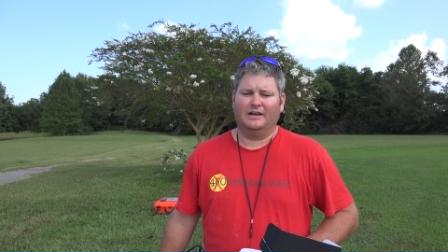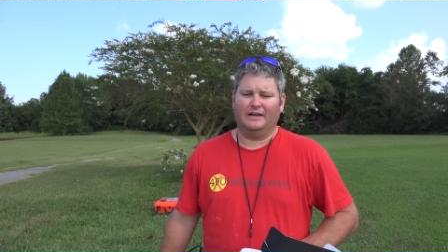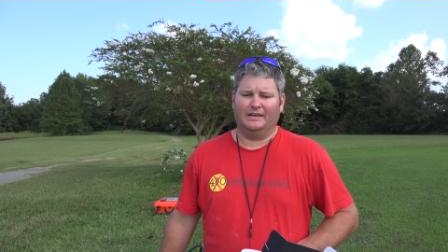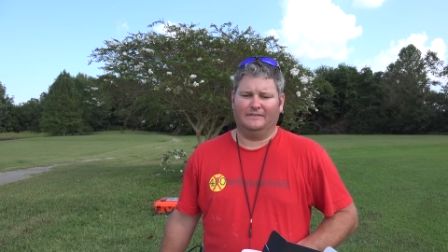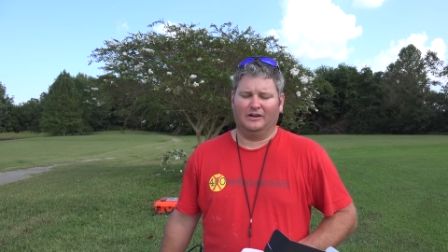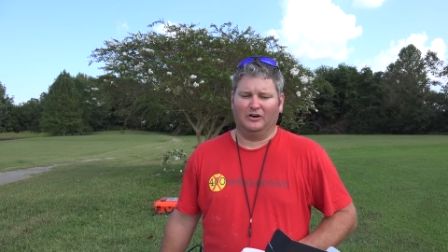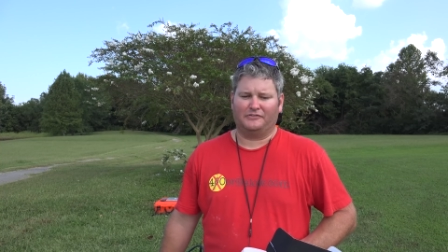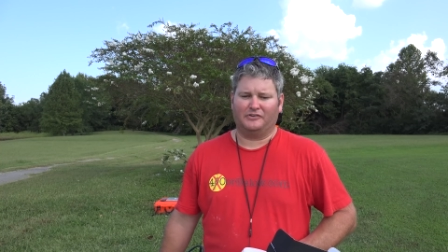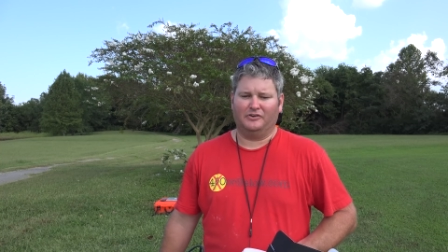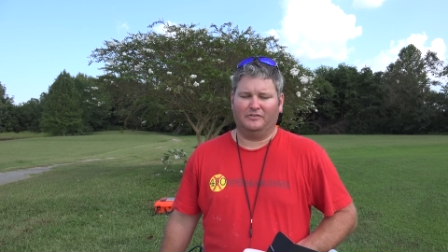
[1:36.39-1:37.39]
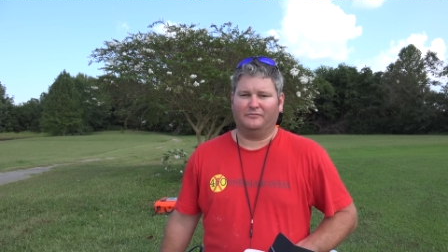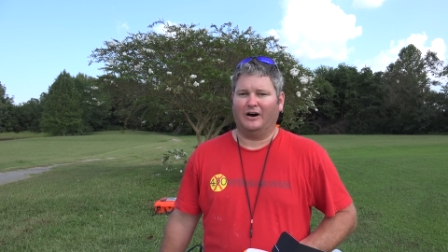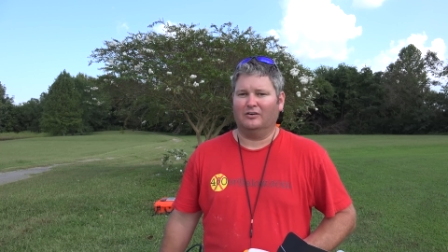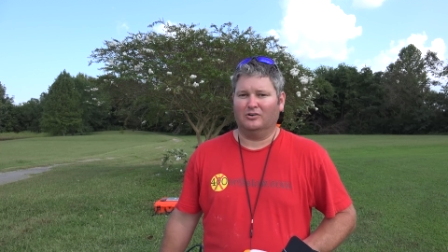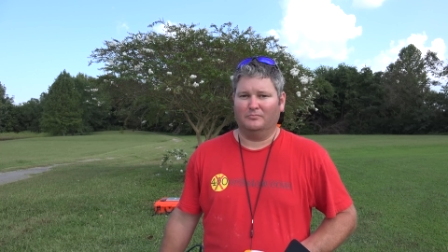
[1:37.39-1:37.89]
And then also the
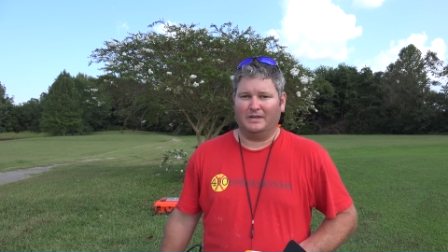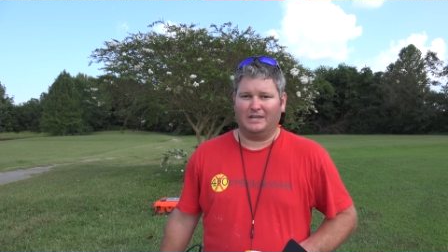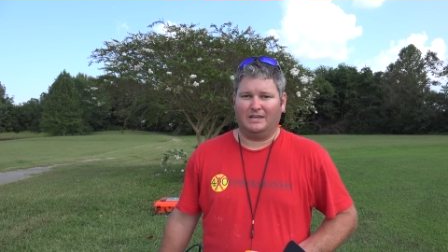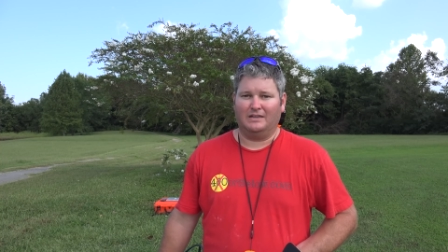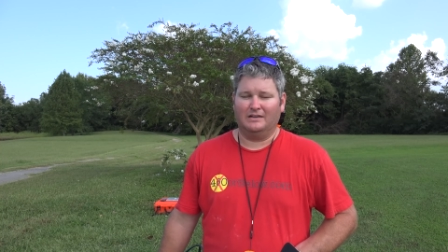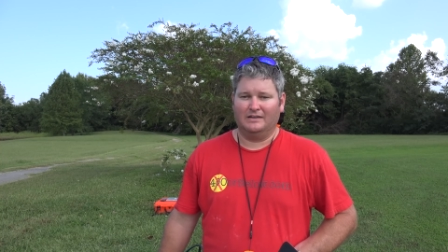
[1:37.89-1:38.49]
follow me,